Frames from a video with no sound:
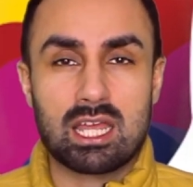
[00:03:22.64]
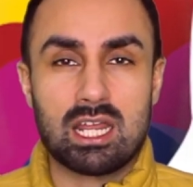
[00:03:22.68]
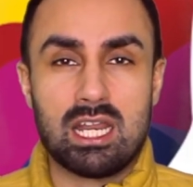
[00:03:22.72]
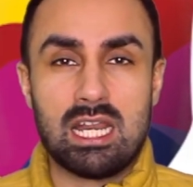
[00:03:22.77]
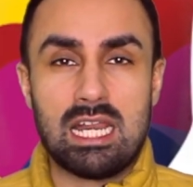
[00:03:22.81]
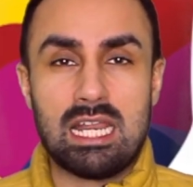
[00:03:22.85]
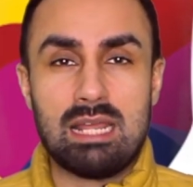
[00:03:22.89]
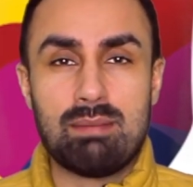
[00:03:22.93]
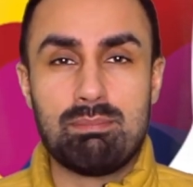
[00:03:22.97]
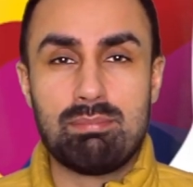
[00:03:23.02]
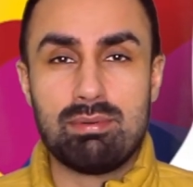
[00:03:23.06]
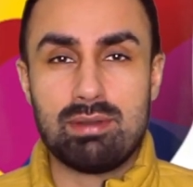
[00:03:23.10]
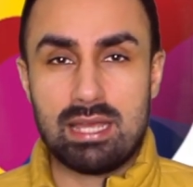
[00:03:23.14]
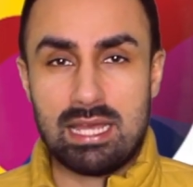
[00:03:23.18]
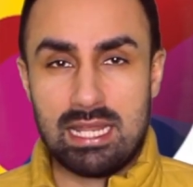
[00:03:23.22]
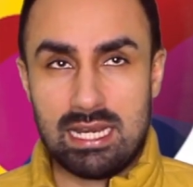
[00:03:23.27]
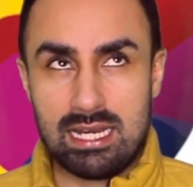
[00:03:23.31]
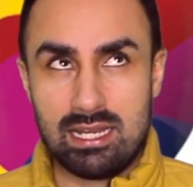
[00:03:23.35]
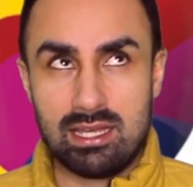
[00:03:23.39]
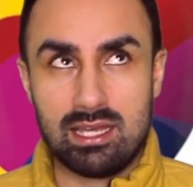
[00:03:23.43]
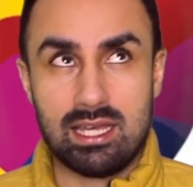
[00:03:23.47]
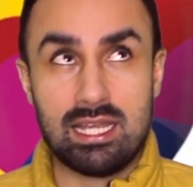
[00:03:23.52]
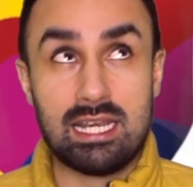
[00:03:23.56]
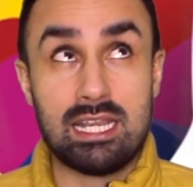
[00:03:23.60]

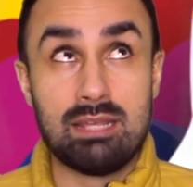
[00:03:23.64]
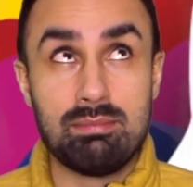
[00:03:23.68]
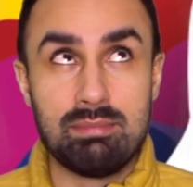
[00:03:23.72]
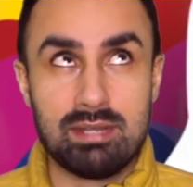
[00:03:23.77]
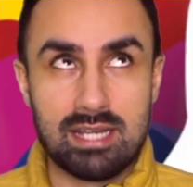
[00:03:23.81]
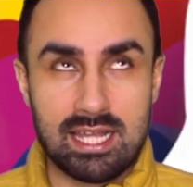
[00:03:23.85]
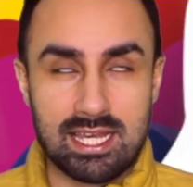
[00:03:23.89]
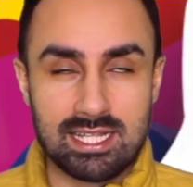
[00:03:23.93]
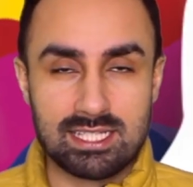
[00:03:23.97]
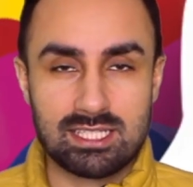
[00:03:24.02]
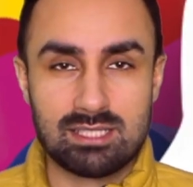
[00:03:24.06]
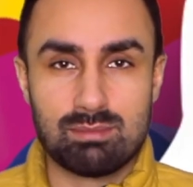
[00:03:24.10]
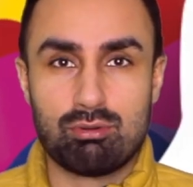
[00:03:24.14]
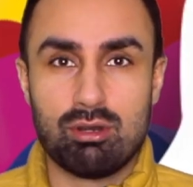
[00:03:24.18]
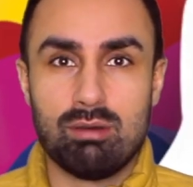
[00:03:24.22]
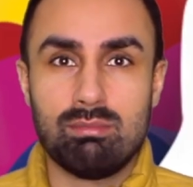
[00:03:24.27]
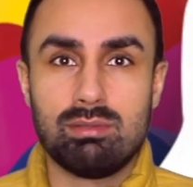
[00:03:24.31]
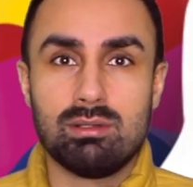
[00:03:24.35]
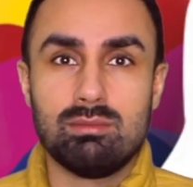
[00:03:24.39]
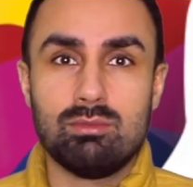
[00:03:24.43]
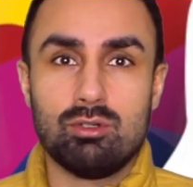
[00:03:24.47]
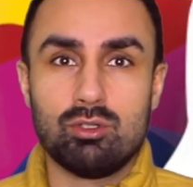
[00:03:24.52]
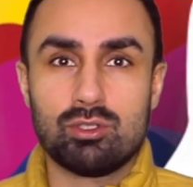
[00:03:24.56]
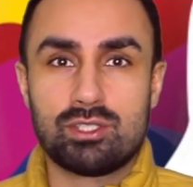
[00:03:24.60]
eliminates the
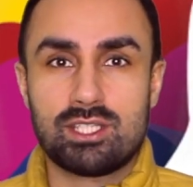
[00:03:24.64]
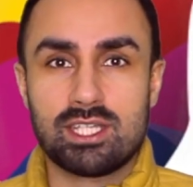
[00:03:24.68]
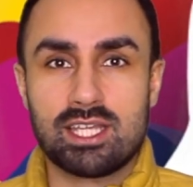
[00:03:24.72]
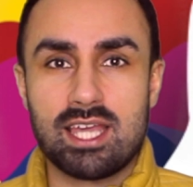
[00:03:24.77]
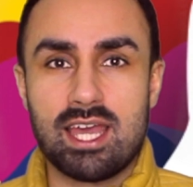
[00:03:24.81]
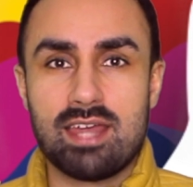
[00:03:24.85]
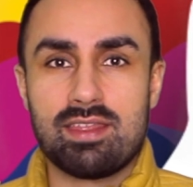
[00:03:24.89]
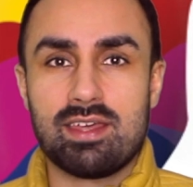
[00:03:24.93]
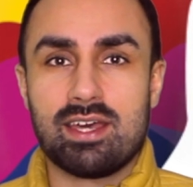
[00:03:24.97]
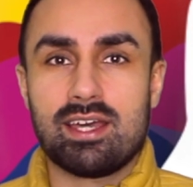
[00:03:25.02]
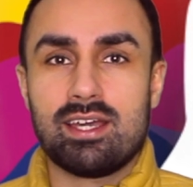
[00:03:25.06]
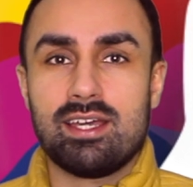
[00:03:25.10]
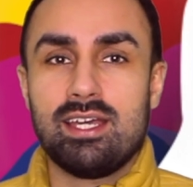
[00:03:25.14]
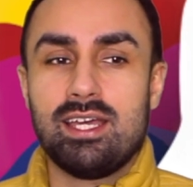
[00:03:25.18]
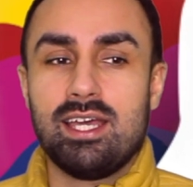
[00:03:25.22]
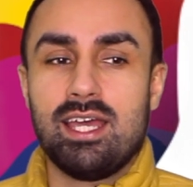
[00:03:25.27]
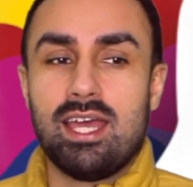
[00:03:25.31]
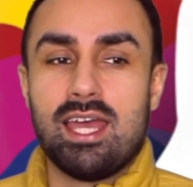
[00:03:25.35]
problem altogether.